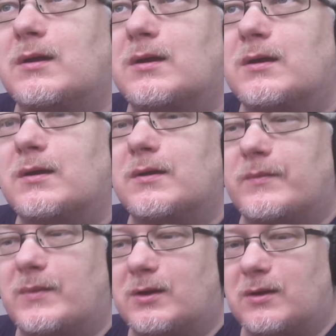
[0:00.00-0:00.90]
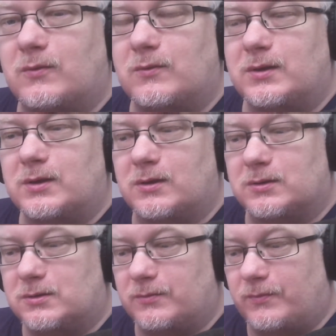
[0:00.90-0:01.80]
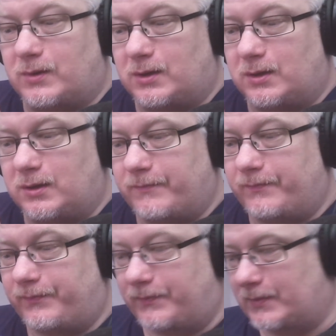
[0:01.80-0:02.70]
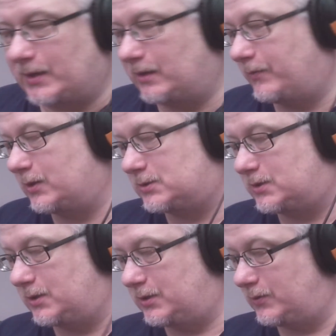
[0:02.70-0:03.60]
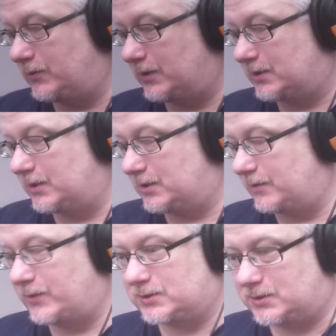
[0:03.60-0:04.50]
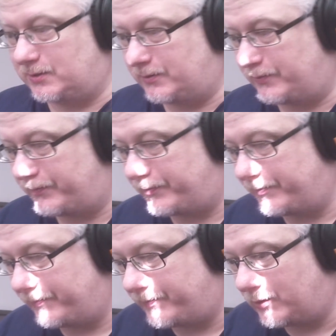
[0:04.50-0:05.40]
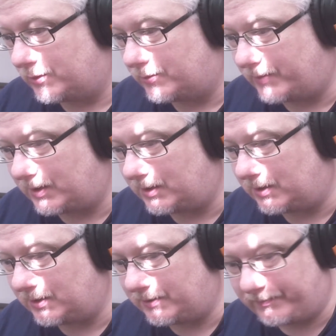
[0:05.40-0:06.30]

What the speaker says: I only got my I must do like this. I must put my